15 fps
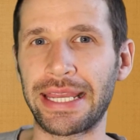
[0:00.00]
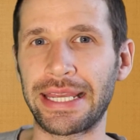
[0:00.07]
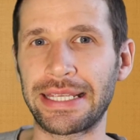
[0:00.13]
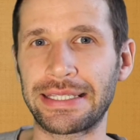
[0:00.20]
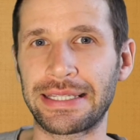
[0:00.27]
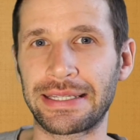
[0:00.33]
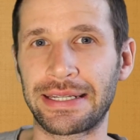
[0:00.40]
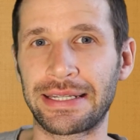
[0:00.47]

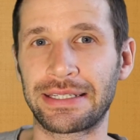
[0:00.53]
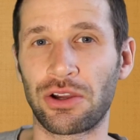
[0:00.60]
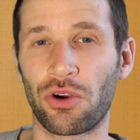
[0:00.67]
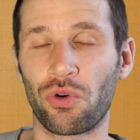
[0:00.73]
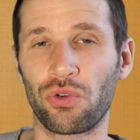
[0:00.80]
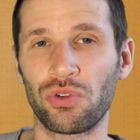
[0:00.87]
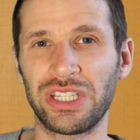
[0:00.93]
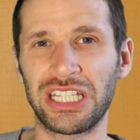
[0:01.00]
is that it
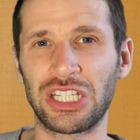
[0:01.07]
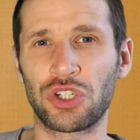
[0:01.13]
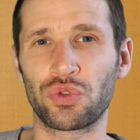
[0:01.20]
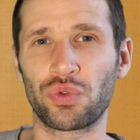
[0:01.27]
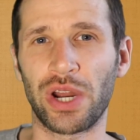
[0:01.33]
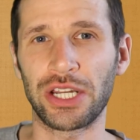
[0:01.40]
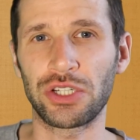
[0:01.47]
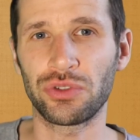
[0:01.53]
only
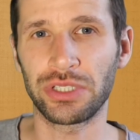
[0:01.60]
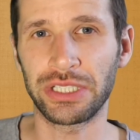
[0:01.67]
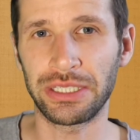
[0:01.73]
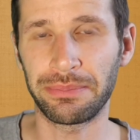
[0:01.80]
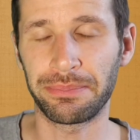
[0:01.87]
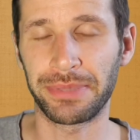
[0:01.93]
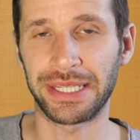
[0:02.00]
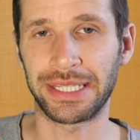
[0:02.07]

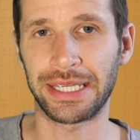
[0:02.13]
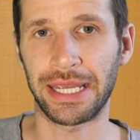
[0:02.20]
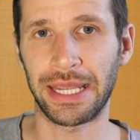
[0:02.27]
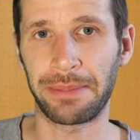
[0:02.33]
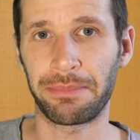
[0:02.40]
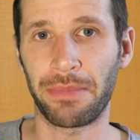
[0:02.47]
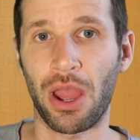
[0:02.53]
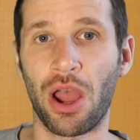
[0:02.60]
gradually
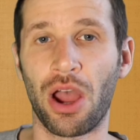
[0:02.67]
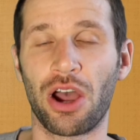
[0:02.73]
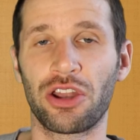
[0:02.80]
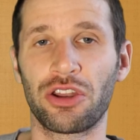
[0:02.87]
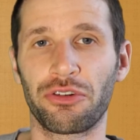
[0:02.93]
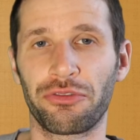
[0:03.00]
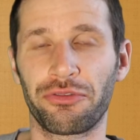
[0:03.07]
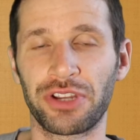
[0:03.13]
became
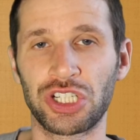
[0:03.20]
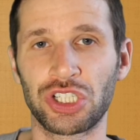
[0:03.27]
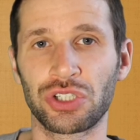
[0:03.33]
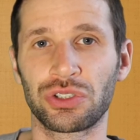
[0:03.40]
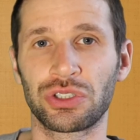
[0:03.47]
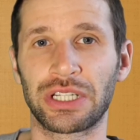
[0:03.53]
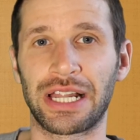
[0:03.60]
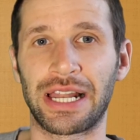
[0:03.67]
an
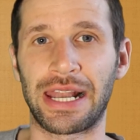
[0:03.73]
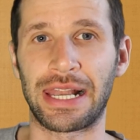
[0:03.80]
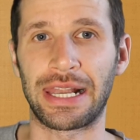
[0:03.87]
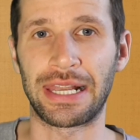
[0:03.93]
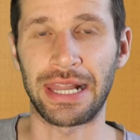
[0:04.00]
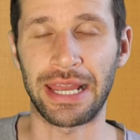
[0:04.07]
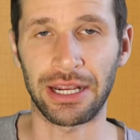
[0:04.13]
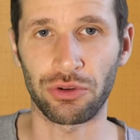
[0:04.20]
official
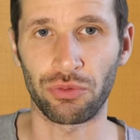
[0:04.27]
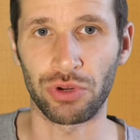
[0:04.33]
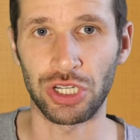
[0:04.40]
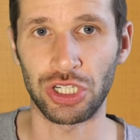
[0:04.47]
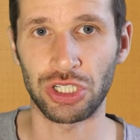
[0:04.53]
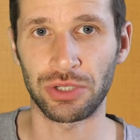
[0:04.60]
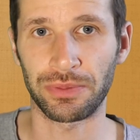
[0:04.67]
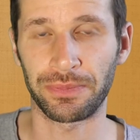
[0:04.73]

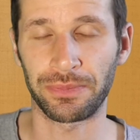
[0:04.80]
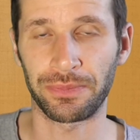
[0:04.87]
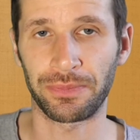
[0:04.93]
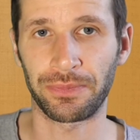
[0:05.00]
language.